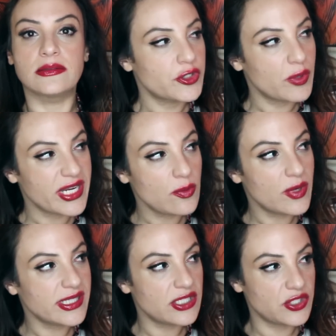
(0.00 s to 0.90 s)
So what he
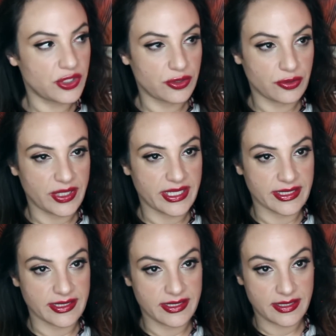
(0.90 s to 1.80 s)
wants to do
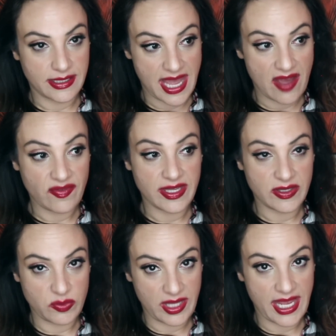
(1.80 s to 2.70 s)
is have
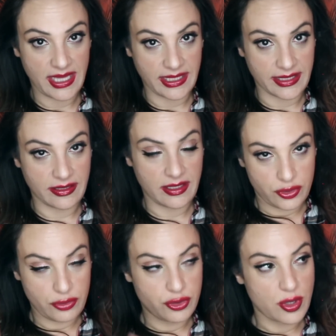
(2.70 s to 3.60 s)
kids with Caitlin,
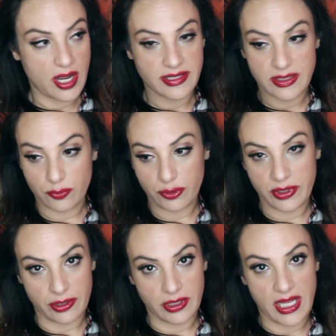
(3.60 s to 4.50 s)
do drugs, and
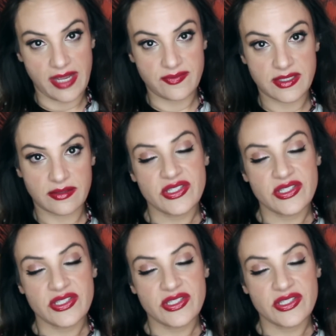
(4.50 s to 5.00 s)
ruin their lives.